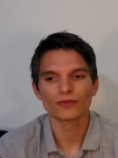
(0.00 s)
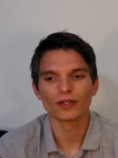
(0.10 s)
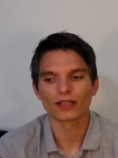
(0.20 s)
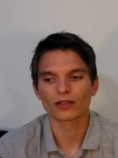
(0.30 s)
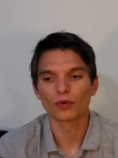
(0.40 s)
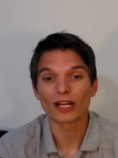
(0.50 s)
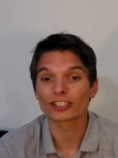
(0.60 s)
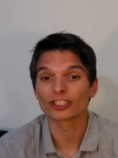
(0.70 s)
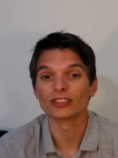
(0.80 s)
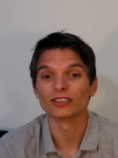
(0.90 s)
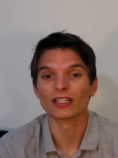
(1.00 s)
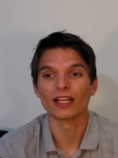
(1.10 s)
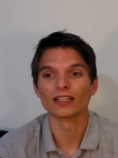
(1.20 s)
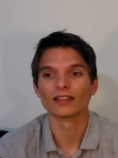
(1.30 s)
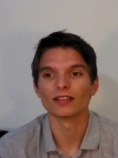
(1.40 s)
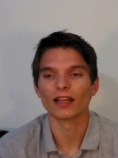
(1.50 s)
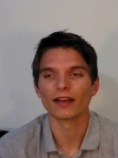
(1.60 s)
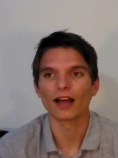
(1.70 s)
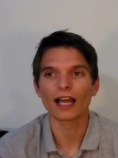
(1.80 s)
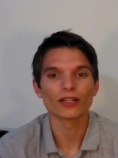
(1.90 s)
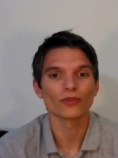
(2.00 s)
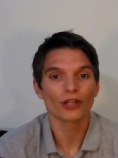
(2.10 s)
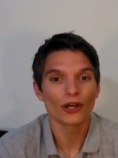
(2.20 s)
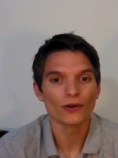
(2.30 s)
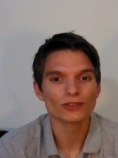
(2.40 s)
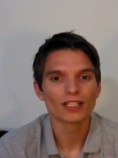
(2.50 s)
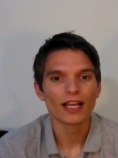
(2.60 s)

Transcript: with questions and, and I don't knows.